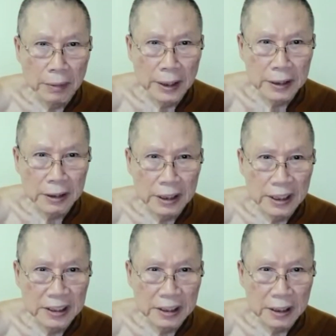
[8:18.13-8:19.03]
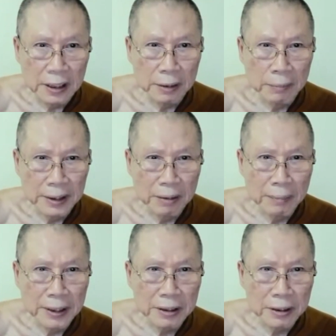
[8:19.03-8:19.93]
But the
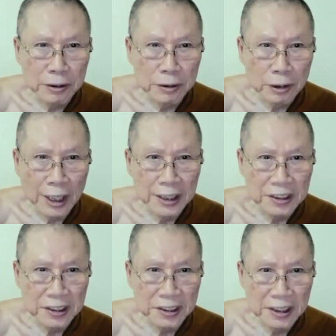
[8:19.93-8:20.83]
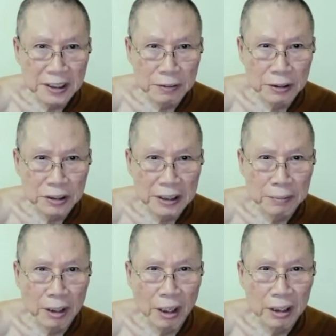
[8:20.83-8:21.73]
mental consciousness
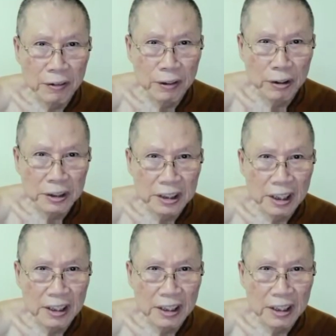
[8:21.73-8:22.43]
will